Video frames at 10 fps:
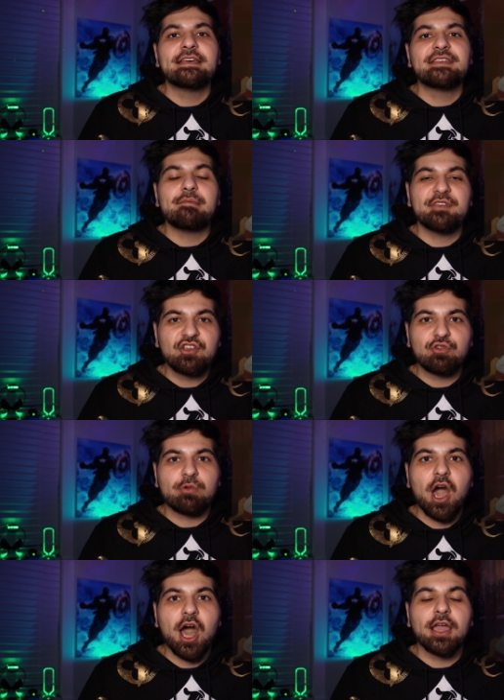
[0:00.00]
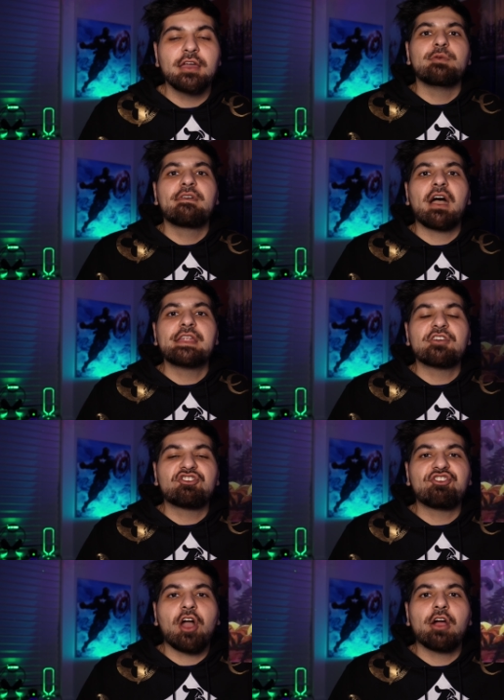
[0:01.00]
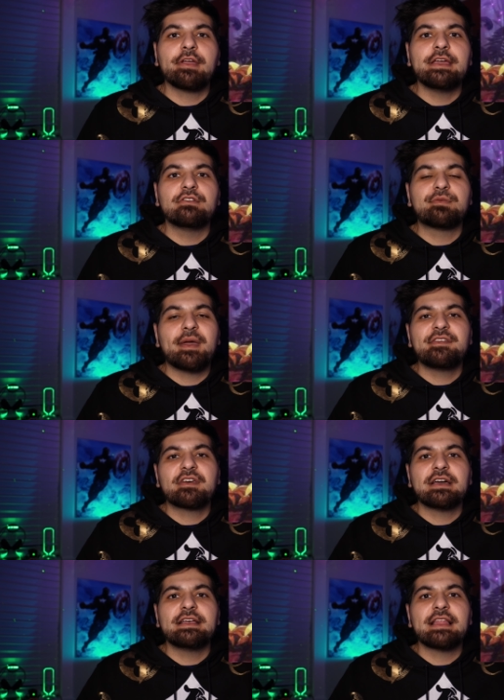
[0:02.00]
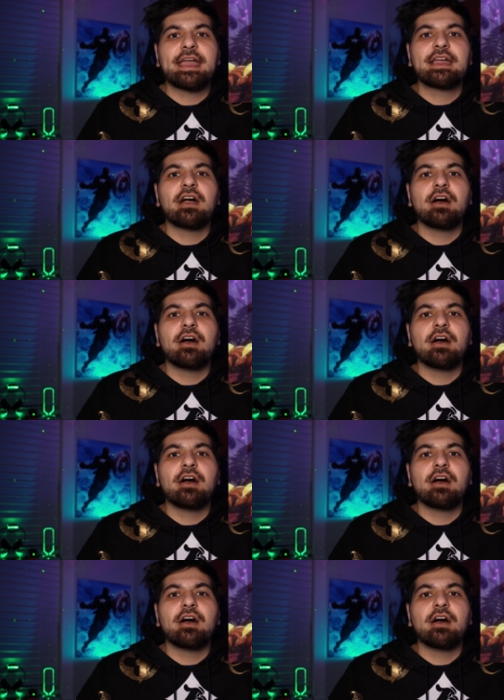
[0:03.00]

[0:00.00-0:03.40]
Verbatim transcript: his name is Grog. We've got an Ashari who's basically like